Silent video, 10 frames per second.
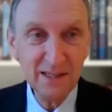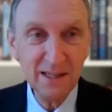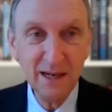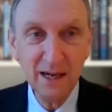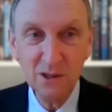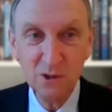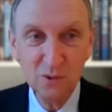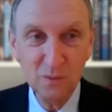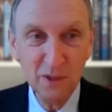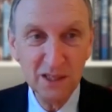that are
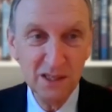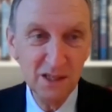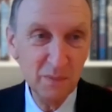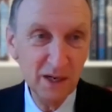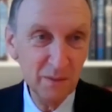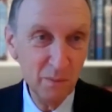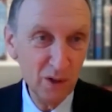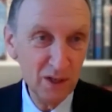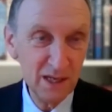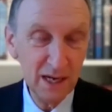to participate
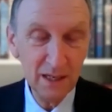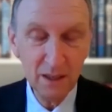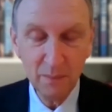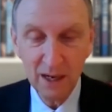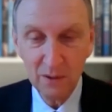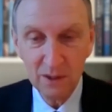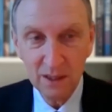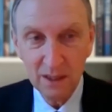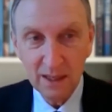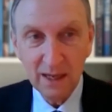more excited about it.
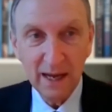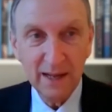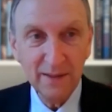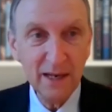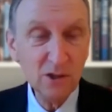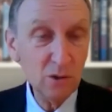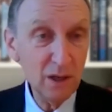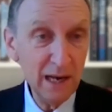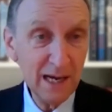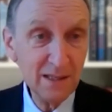And then to
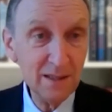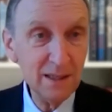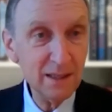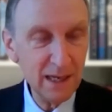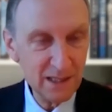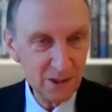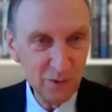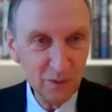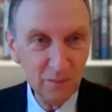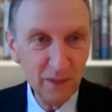the last thing, yes,
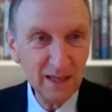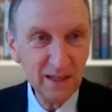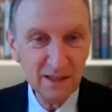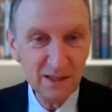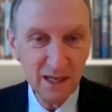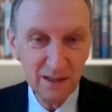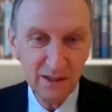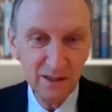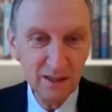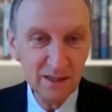we will make an
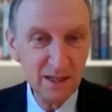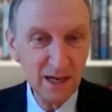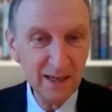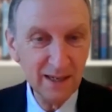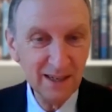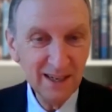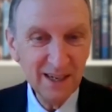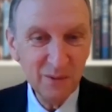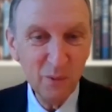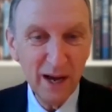intelligent design
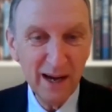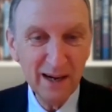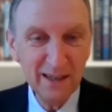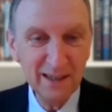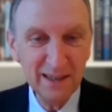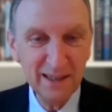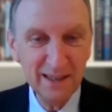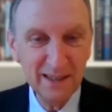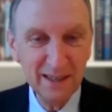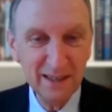
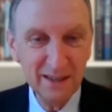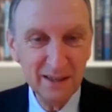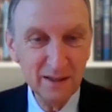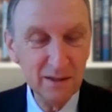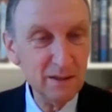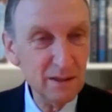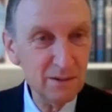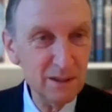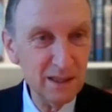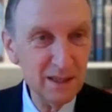where in
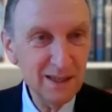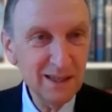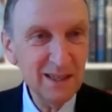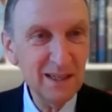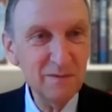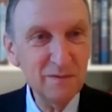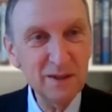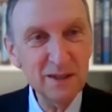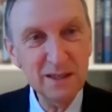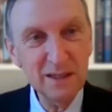theory, if
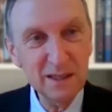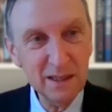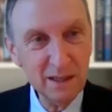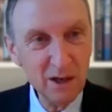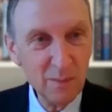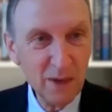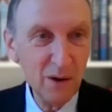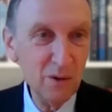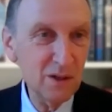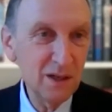it didn't come
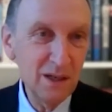out